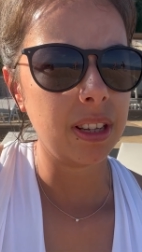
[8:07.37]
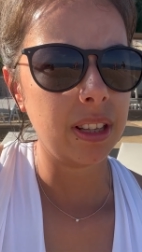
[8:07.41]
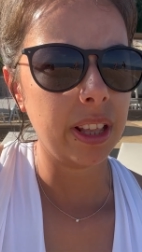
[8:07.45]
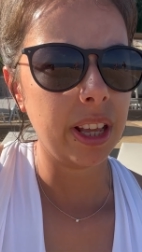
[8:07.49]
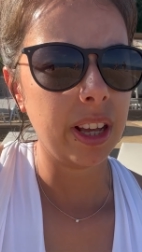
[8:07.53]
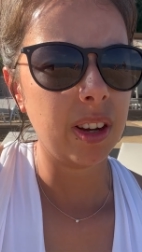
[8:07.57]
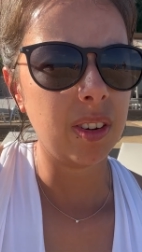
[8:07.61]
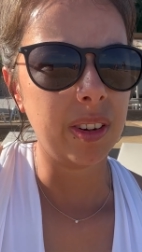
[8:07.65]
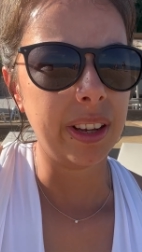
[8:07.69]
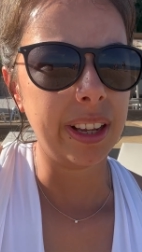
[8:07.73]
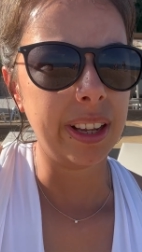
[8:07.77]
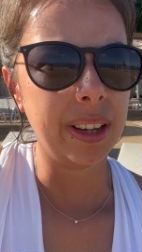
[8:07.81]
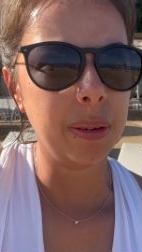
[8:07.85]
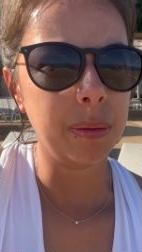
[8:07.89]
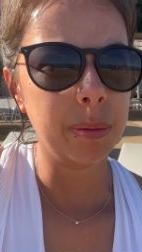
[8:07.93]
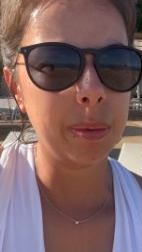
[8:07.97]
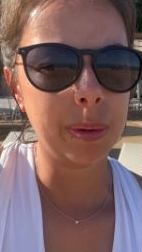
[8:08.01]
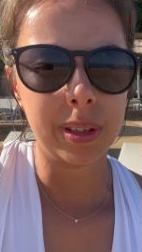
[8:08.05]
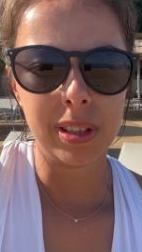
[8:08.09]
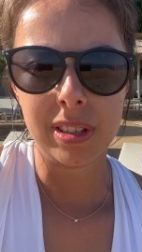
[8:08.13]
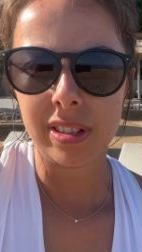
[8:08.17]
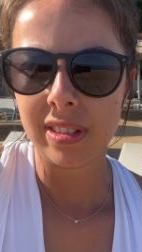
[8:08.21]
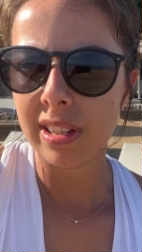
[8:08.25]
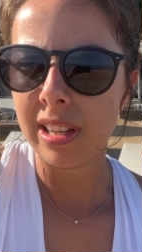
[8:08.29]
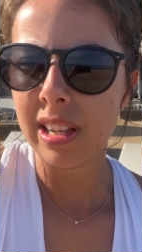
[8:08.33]
That'll help
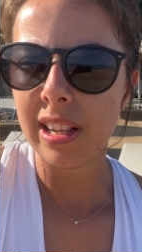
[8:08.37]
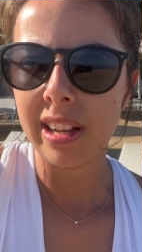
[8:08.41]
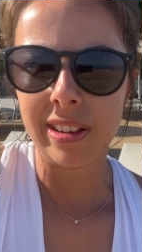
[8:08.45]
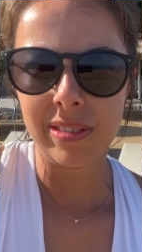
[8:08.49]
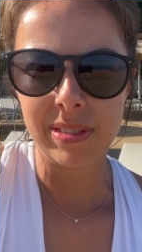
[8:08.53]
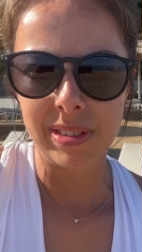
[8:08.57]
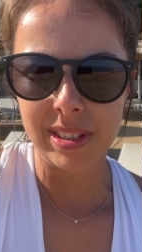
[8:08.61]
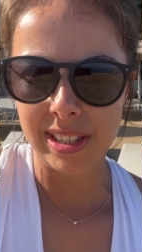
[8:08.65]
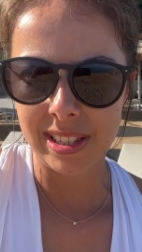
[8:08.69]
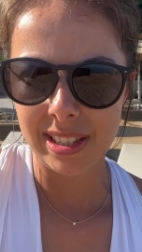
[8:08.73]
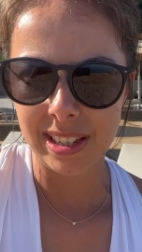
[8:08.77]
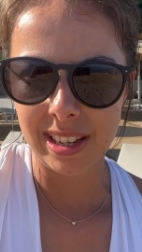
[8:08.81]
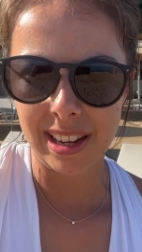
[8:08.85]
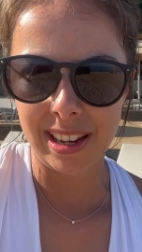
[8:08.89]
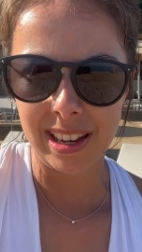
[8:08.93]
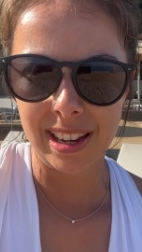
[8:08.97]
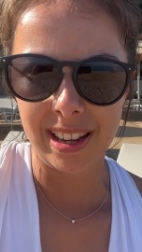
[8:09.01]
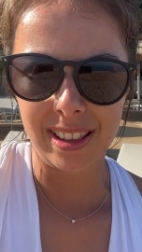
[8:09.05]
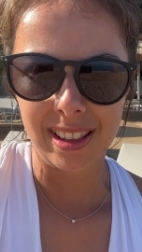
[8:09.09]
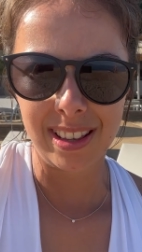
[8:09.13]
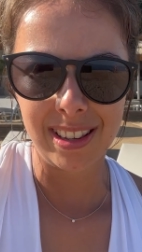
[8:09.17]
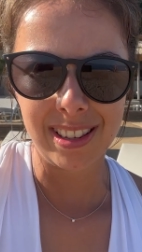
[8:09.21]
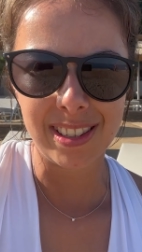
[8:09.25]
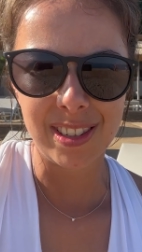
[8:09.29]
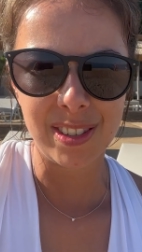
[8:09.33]
because he loves the sea. He
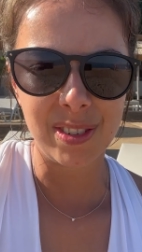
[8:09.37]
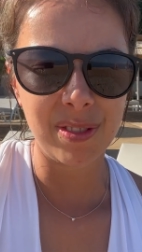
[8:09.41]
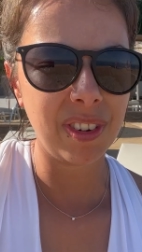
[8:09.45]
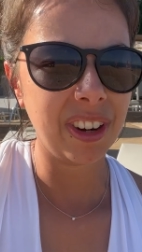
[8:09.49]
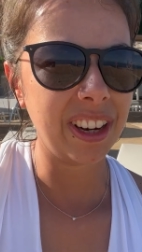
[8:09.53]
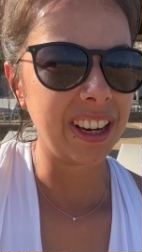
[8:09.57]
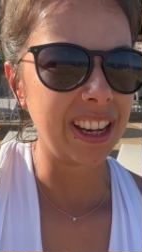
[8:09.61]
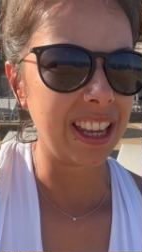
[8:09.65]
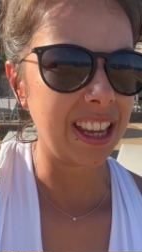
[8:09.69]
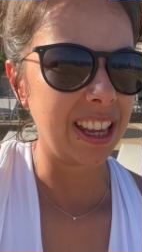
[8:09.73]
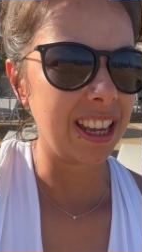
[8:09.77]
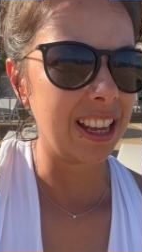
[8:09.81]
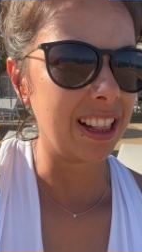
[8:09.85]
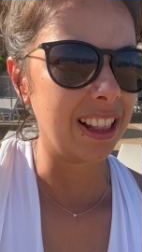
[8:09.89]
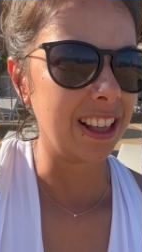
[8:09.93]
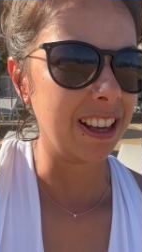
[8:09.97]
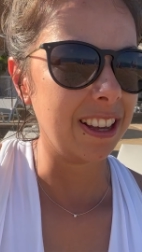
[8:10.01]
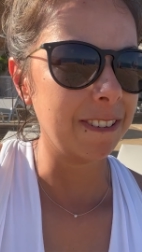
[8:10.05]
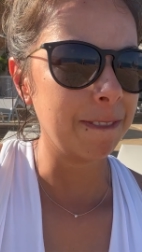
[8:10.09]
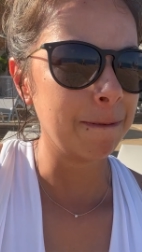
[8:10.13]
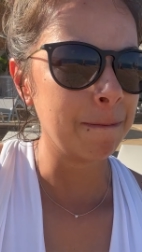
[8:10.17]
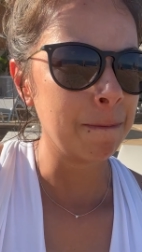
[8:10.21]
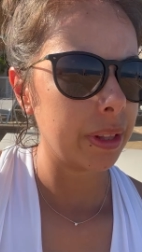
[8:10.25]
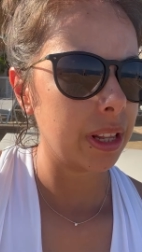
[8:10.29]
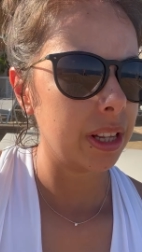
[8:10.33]
thinks it's very
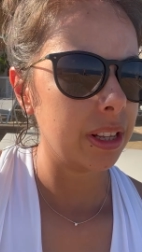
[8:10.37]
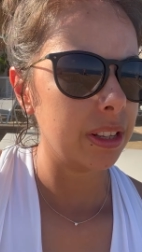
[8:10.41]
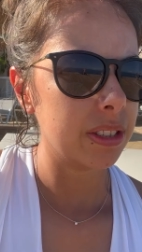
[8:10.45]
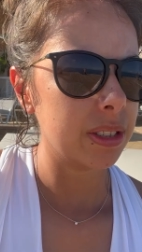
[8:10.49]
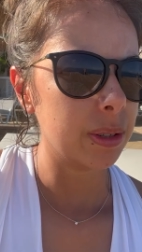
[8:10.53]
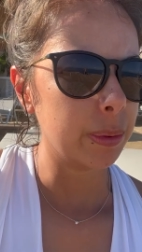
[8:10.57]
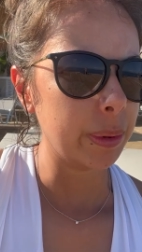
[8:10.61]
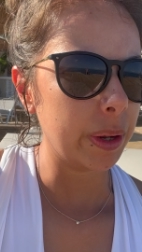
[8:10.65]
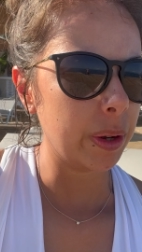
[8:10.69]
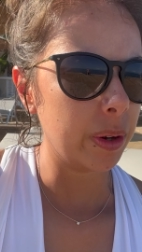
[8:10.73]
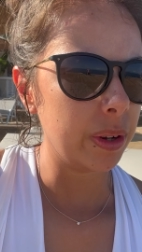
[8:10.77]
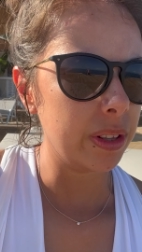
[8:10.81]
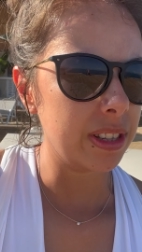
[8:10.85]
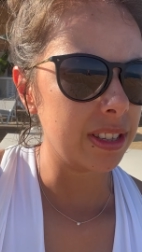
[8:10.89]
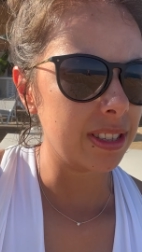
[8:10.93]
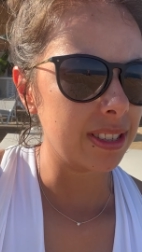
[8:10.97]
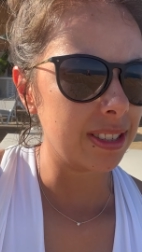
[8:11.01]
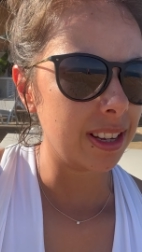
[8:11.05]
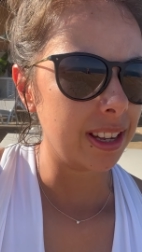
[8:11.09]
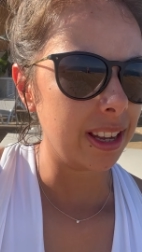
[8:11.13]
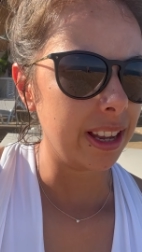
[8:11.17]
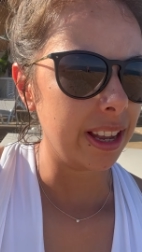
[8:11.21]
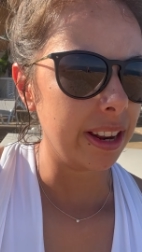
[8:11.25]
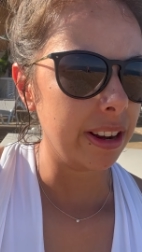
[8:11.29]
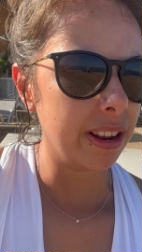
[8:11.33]
healing. So we got in the
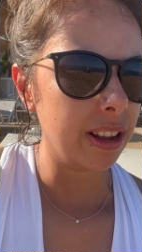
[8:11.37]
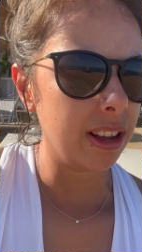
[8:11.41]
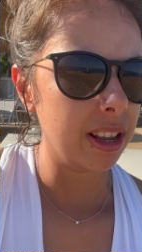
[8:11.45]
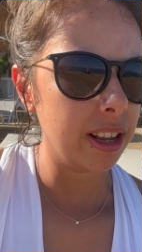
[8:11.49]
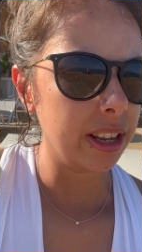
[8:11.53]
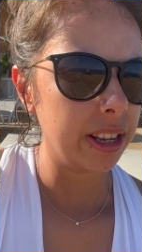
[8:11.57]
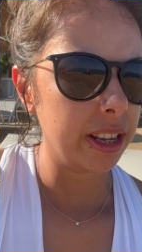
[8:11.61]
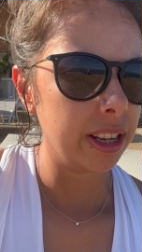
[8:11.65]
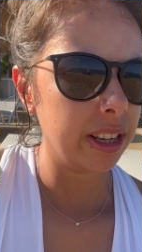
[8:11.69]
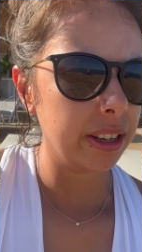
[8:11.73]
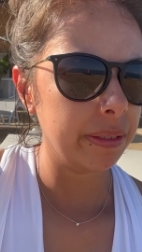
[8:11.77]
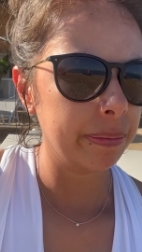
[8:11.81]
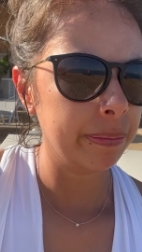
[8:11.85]
sea and I